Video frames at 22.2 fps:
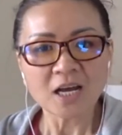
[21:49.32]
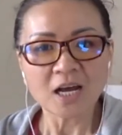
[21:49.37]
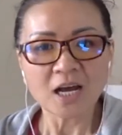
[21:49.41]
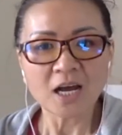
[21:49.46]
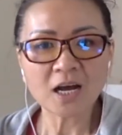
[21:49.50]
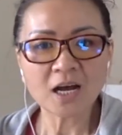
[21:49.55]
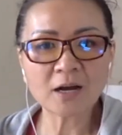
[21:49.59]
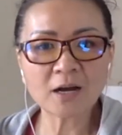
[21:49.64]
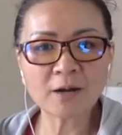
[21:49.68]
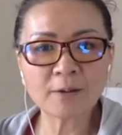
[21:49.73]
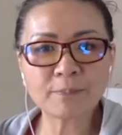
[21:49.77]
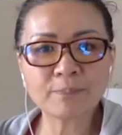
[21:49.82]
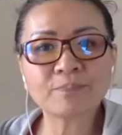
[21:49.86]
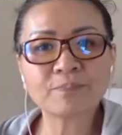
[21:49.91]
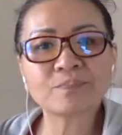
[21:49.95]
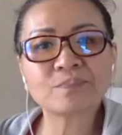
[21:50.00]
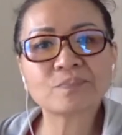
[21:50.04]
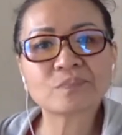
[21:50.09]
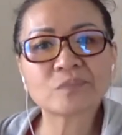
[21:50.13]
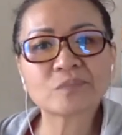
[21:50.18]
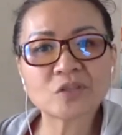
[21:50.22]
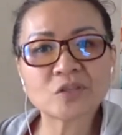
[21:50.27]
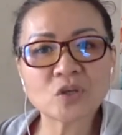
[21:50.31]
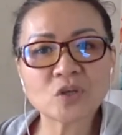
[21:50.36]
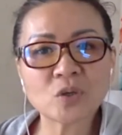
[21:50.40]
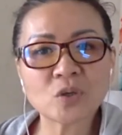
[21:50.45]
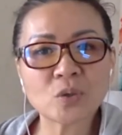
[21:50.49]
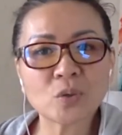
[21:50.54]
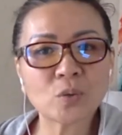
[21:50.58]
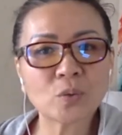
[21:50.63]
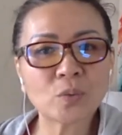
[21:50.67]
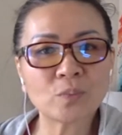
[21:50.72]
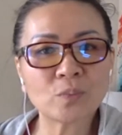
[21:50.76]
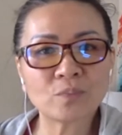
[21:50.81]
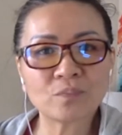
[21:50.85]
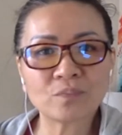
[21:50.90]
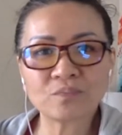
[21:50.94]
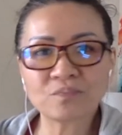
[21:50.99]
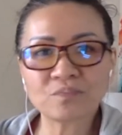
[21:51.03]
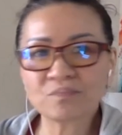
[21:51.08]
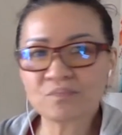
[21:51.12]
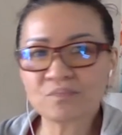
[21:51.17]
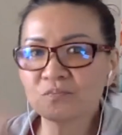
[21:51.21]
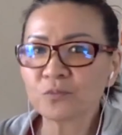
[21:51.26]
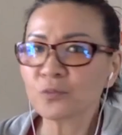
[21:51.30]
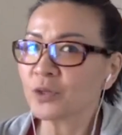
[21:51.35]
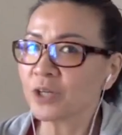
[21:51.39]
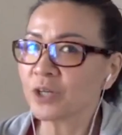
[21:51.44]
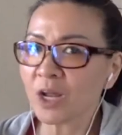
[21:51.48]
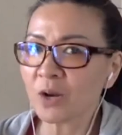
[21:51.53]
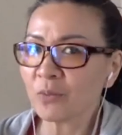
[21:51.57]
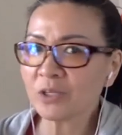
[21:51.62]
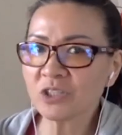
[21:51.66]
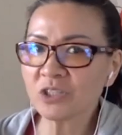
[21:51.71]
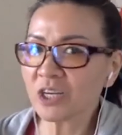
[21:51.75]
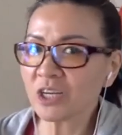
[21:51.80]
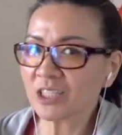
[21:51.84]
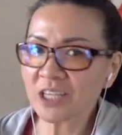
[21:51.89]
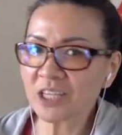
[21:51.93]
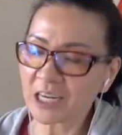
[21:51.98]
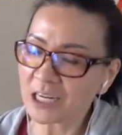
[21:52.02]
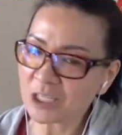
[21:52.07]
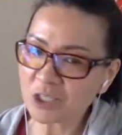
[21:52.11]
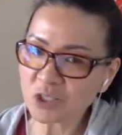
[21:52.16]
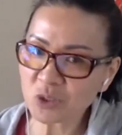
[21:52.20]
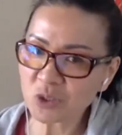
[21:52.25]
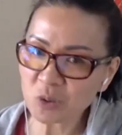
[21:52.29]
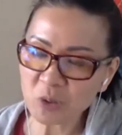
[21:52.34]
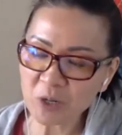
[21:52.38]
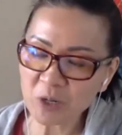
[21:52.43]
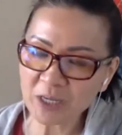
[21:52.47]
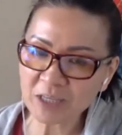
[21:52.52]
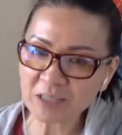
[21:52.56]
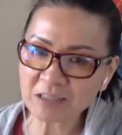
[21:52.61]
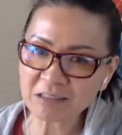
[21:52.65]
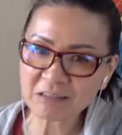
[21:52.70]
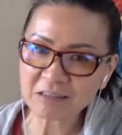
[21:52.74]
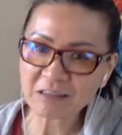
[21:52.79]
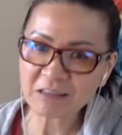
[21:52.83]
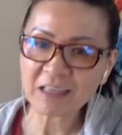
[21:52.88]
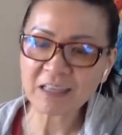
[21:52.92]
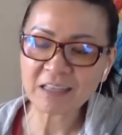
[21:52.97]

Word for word: Um, so we're not rejecting any stories.